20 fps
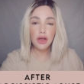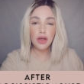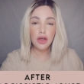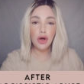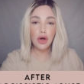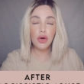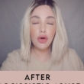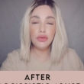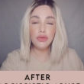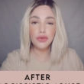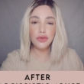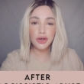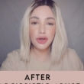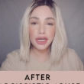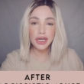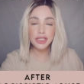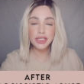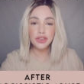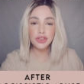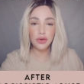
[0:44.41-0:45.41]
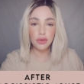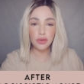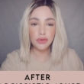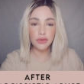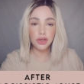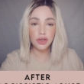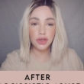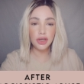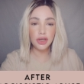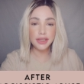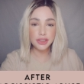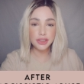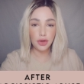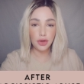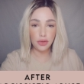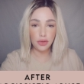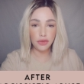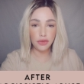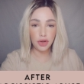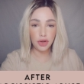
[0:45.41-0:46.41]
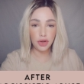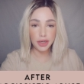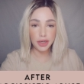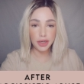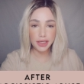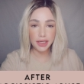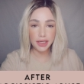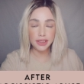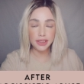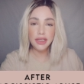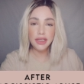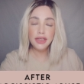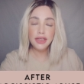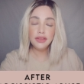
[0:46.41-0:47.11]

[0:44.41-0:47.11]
over and over and over again.